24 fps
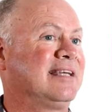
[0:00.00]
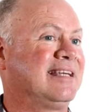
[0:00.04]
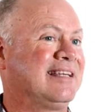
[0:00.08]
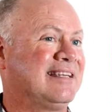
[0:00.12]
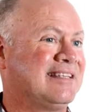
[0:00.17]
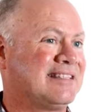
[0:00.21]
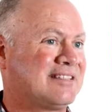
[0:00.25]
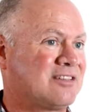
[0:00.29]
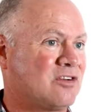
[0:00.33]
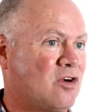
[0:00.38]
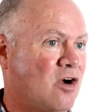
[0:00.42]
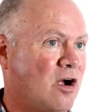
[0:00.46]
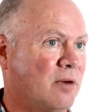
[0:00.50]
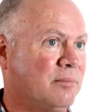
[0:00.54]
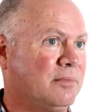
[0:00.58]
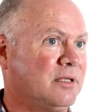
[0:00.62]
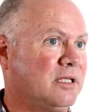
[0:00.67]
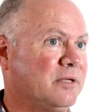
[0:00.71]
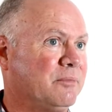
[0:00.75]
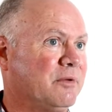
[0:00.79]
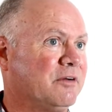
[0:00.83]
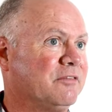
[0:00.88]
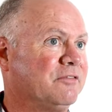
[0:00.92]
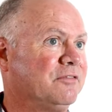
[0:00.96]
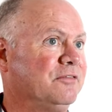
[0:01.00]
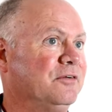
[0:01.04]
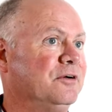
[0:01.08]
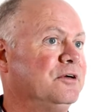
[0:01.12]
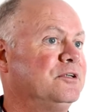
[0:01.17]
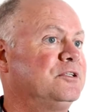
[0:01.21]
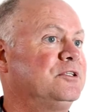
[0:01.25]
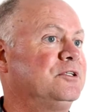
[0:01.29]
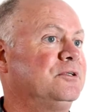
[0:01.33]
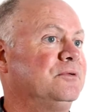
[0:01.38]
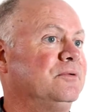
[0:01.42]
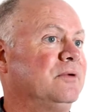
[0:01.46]
is commonly
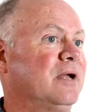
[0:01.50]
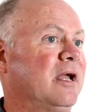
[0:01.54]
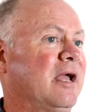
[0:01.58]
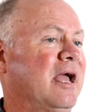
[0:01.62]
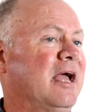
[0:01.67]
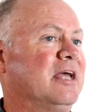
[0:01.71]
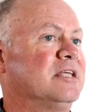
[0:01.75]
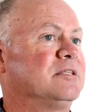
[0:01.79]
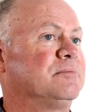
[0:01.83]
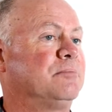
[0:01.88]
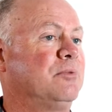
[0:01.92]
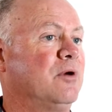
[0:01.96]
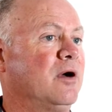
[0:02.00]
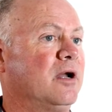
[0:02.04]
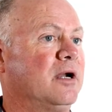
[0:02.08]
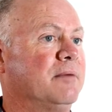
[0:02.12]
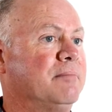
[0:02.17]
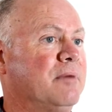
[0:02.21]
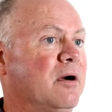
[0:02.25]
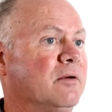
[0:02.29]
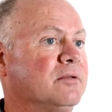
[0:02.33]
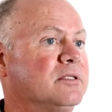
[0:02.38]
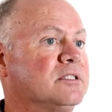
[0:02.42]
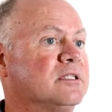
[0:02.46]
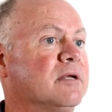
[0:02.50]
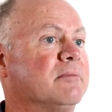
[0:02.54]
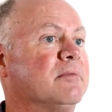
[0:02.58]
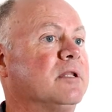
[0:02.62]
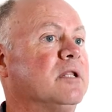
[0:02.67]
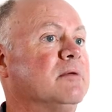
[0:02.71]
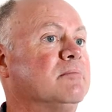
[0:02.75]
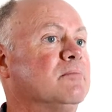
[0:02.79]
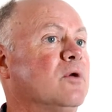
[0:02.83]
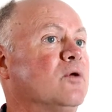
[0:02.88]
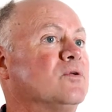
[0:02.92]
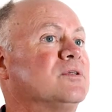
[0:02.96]
referred to has brought about some of
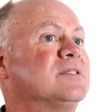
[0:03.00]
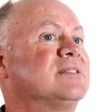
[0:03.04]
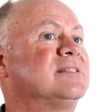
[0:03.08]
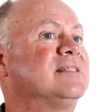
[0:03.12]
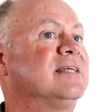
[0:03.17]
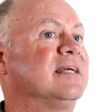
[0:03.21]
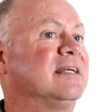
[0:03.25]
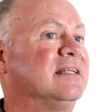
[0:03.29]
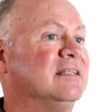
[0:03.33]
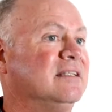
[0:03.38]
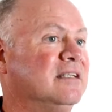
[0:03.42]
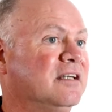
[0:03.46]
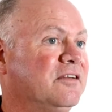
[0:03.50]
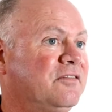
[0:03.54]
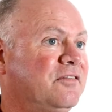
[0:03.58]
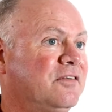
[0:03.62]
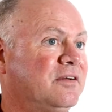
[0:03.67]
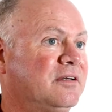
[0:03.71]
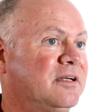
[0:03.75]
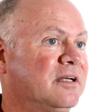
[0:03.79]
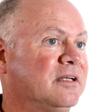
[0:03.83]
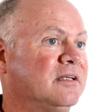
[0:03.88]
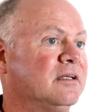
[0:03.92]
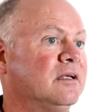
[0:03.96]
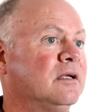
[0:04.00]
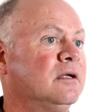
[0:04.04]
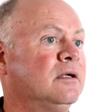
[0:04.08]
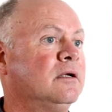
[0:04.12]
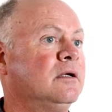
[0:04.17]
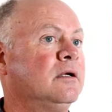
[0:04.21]
the most significant